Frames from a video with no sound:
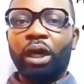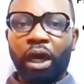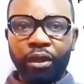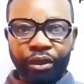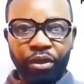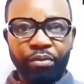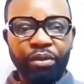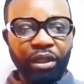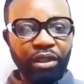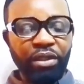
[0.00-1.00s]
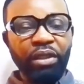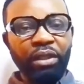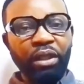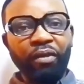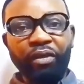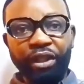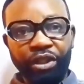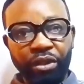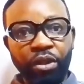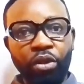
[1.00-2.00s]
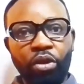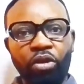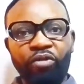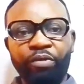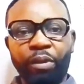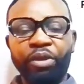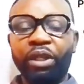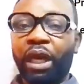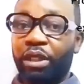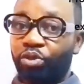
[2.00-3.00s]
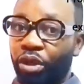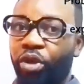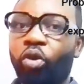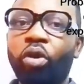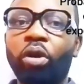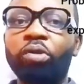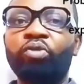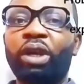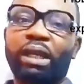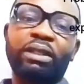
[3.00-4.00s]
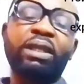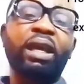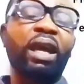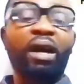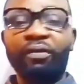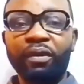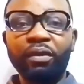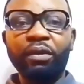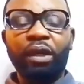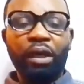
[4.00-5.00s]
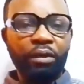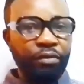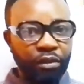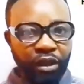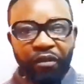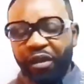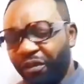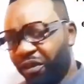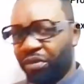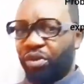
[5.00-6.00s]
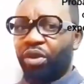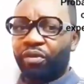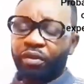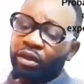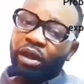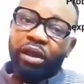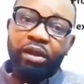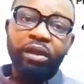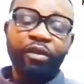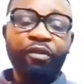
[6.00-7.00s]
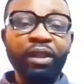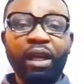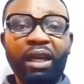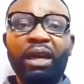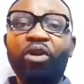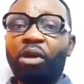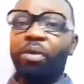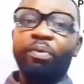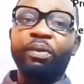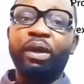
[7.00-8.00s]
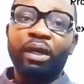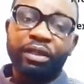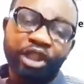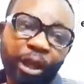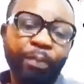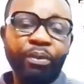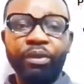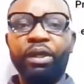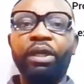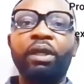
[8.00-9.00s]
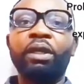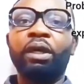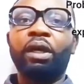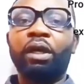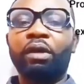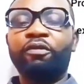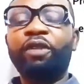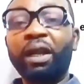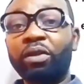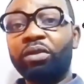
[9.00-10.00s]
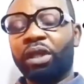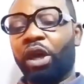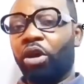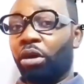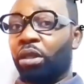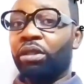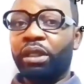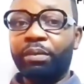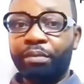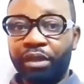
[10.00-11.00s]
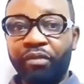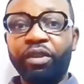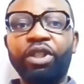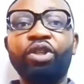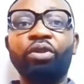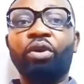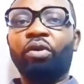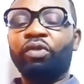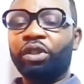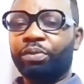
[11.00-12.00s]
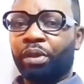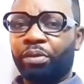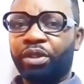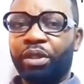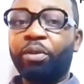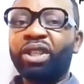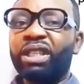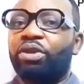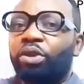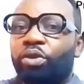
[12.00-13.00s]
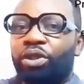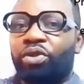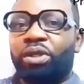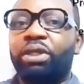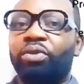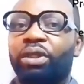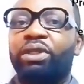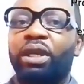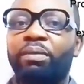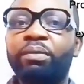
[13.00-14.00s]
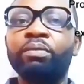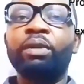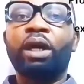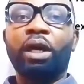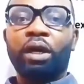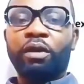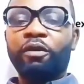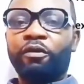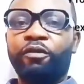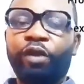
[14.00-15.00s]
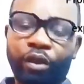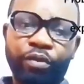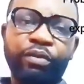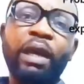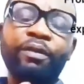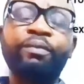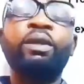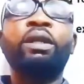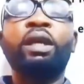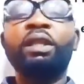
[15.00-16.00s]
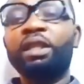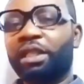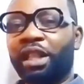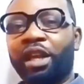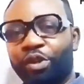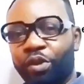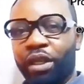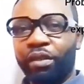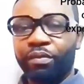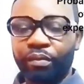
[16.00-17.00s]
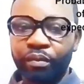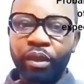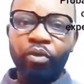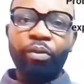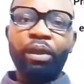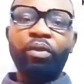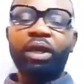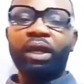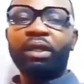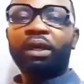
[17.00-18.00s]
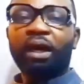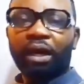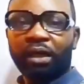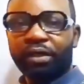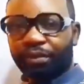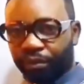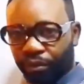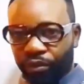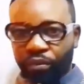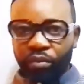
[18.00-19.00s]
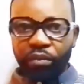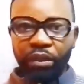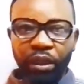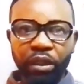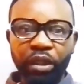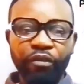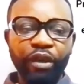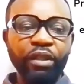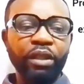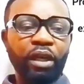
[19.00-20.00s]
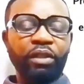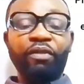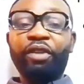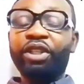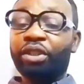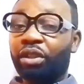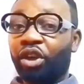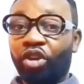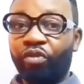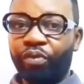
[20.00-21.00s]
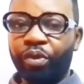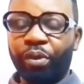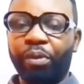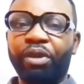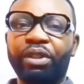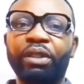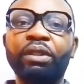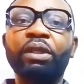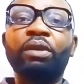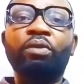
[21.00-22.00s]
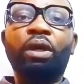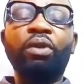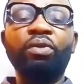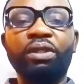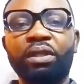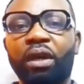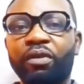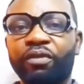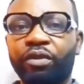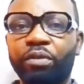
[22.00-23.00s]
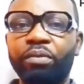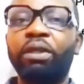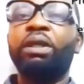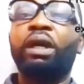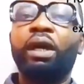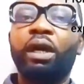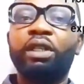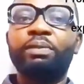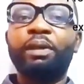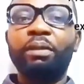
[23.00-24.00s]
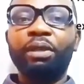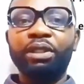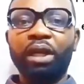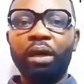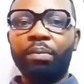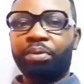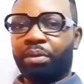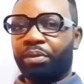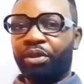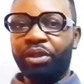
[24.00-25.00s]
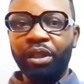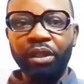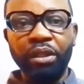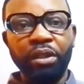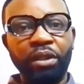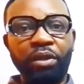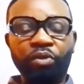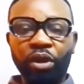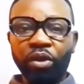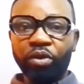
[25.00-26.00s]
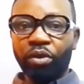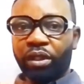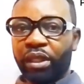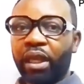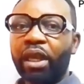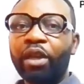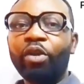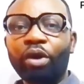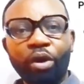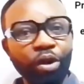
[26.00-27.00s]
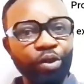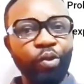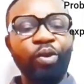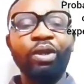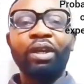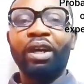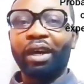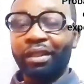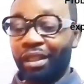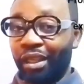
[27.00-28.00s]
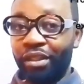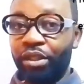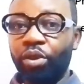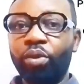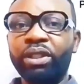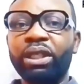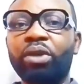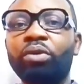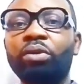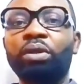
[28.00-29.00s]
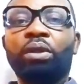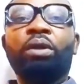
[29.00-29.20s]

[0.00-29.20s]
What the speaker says: outcome. That is the definition of probability. As we go on, we can still have different forms of event that can come up and shape the values or the definition of this probability, but it's going to result into the same value. Now, in this class today, we'll be looking at different division of probability. We are going to start from experimental probability. We're going to take a look also at the theoretical